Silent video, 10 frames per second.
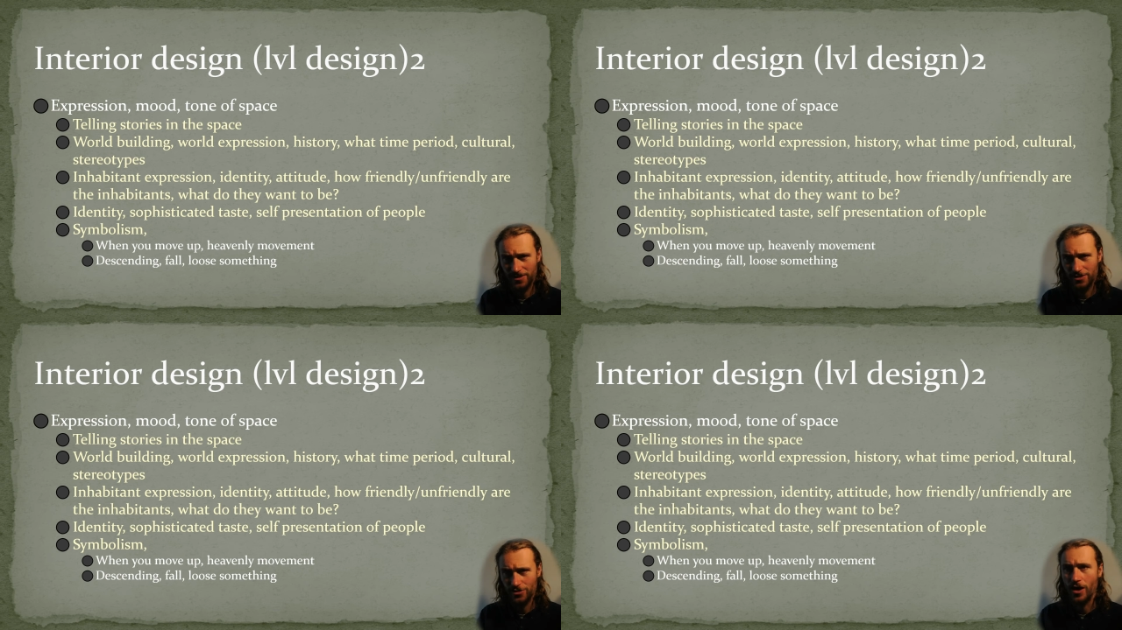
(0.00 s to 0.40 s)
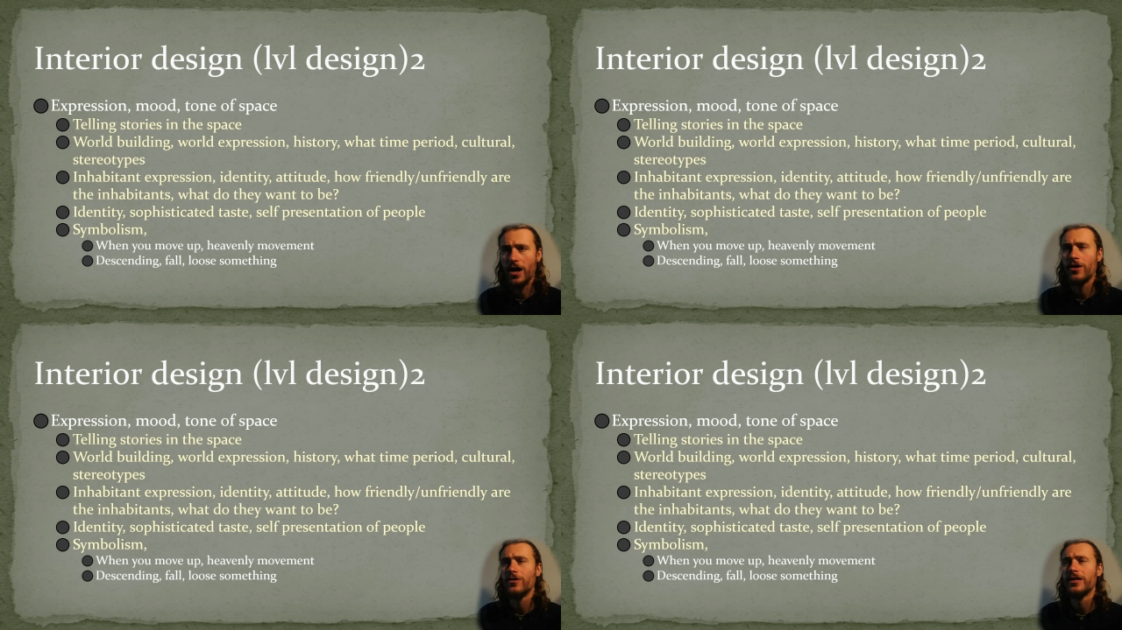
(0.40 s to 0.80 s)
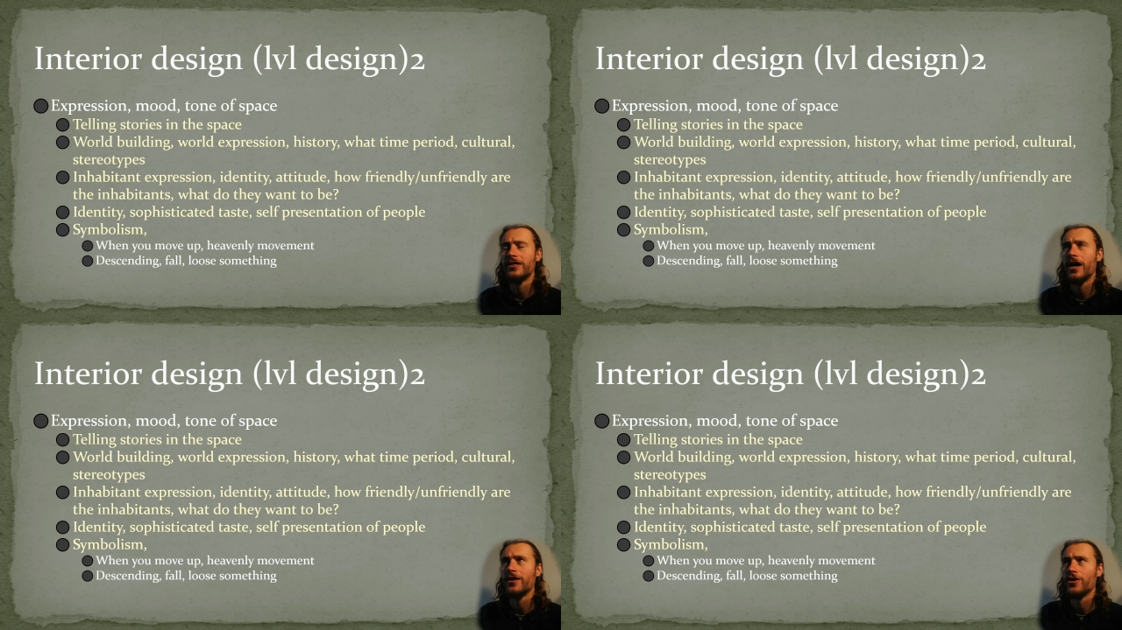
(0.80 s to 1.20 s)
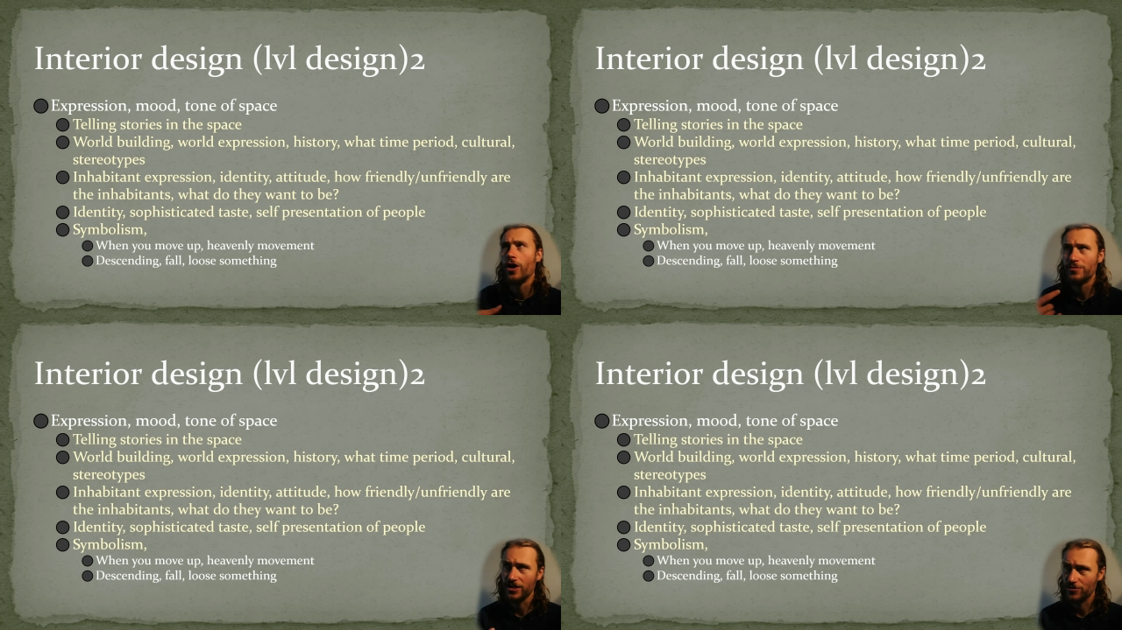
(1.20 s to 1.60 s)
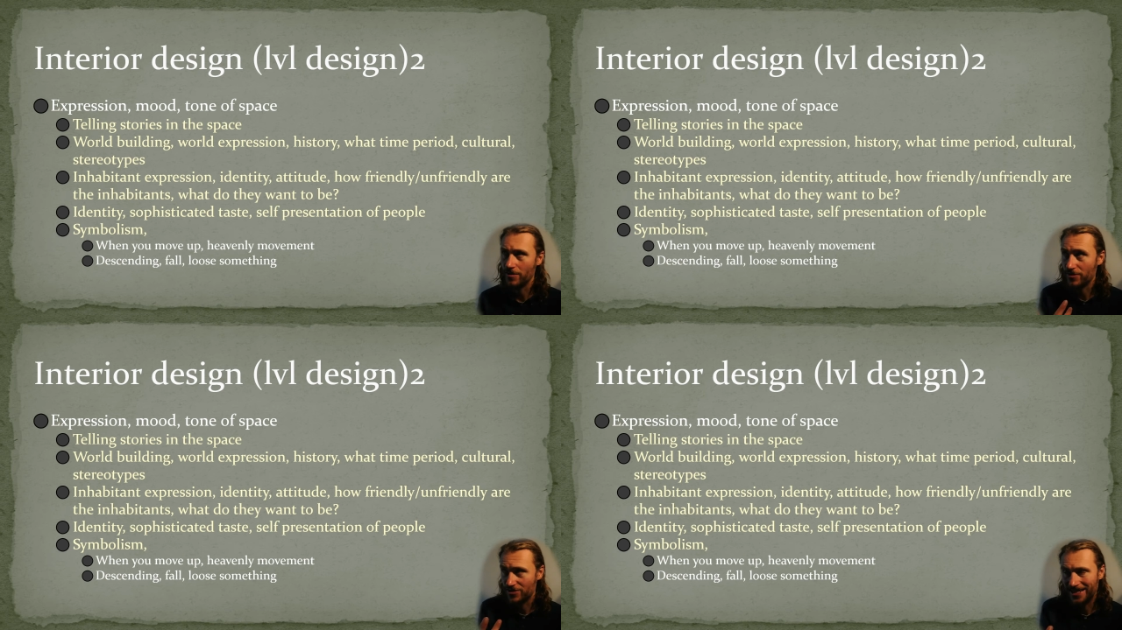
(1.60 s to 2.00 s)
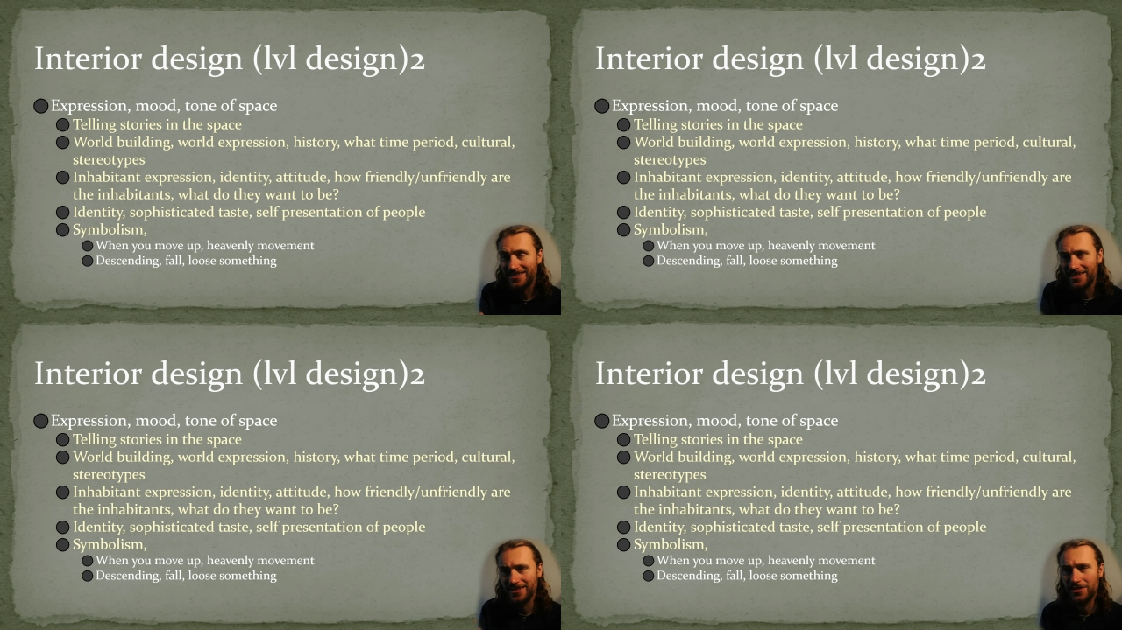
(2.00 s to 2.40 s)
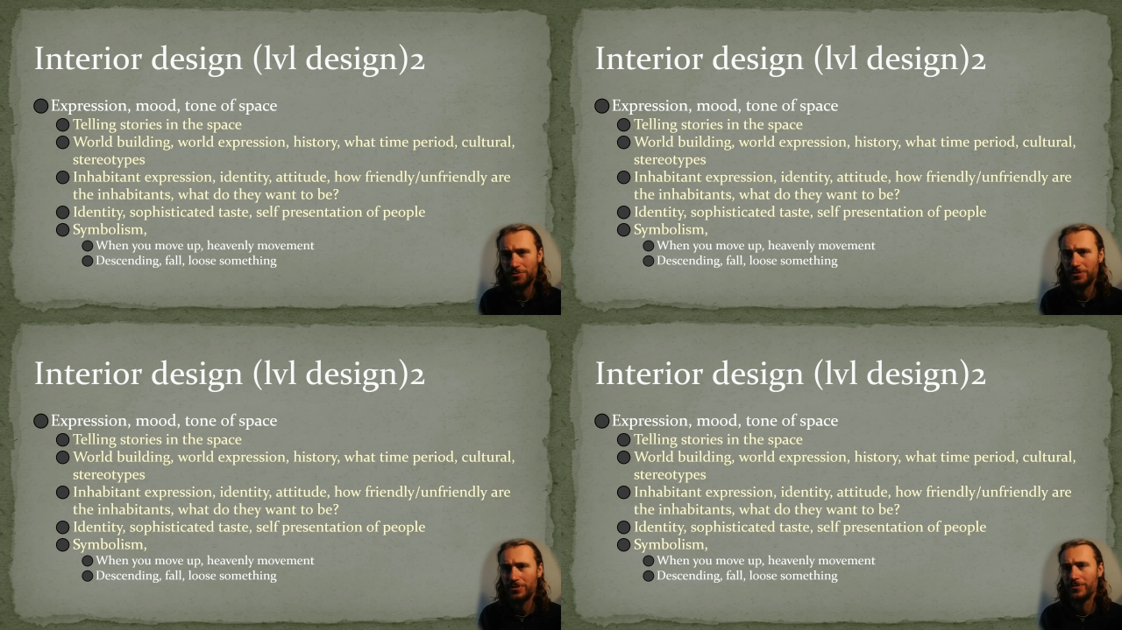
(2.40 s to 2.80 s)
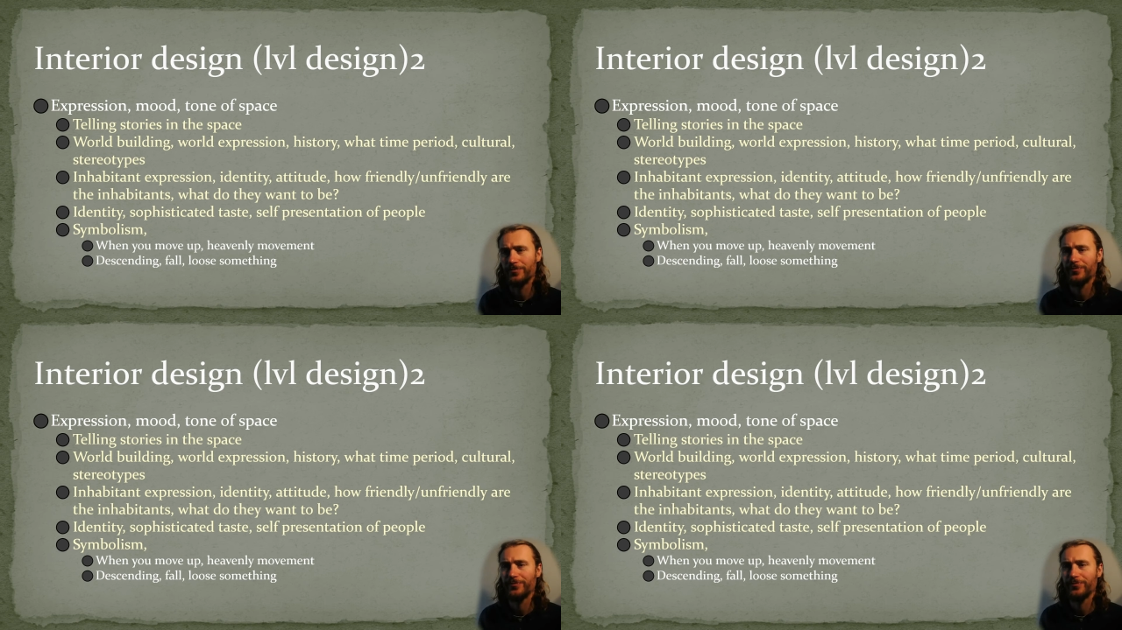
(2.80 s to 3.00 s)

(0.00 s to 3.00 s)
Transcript: so how are the objects representing these people.